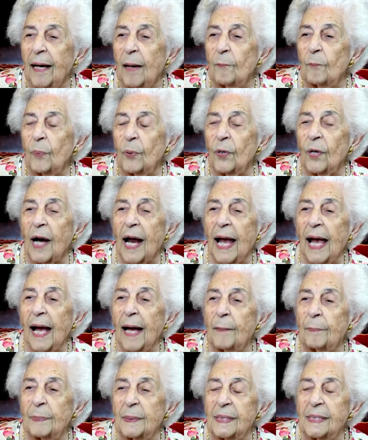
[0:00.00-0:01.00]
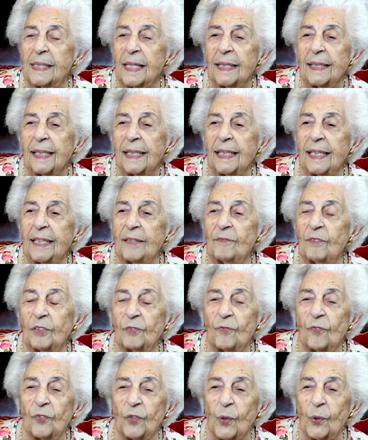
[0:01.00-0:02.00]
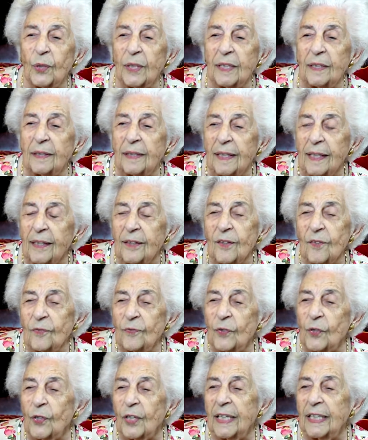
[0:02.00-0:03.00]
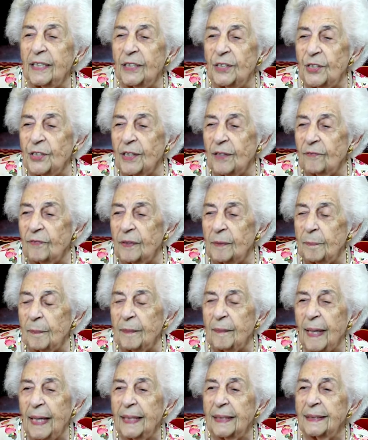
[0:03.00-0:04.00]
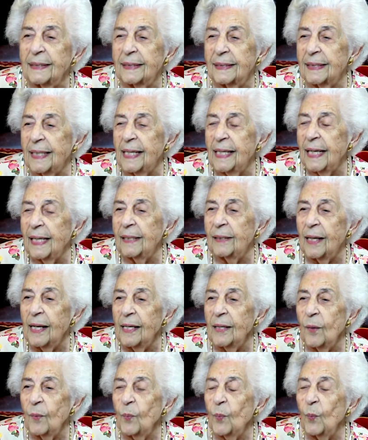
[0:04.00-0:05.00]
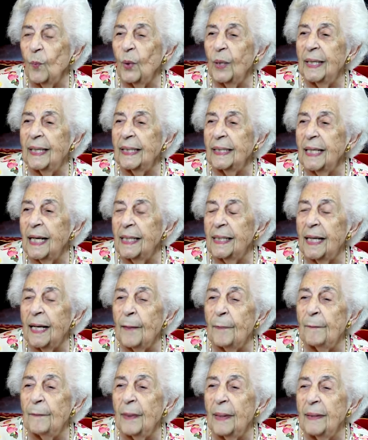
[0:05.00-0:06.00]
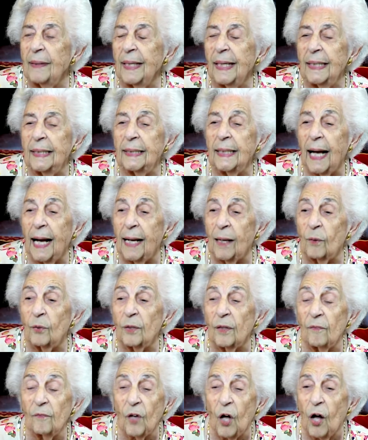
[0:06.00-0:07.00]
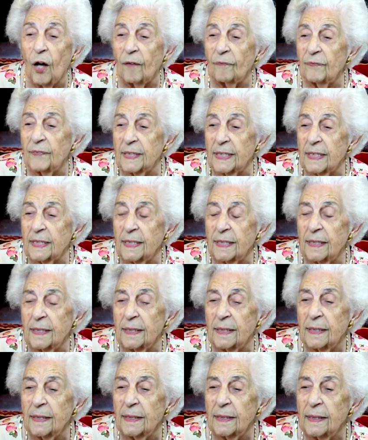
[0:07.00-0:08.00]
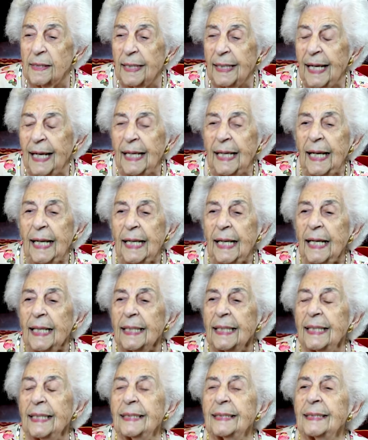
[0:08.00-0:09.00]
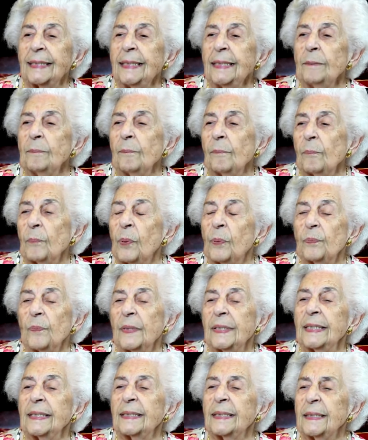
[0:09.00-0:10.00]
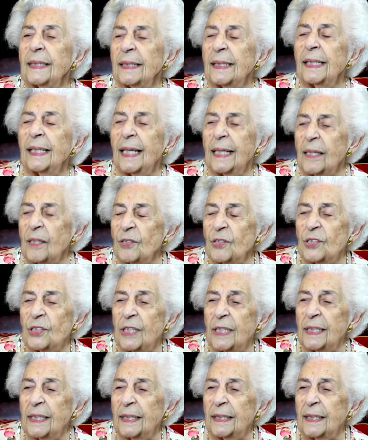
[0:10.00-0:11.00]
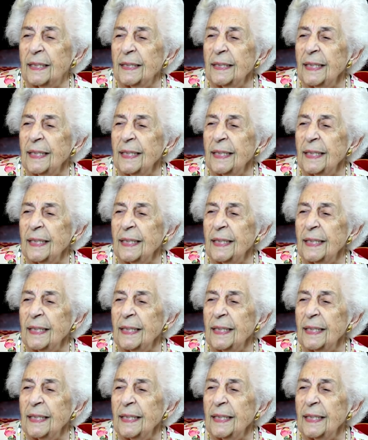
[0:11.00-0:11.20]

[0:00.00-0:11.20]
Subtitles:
perhaps even voted for each of them as they went up and out of office. This election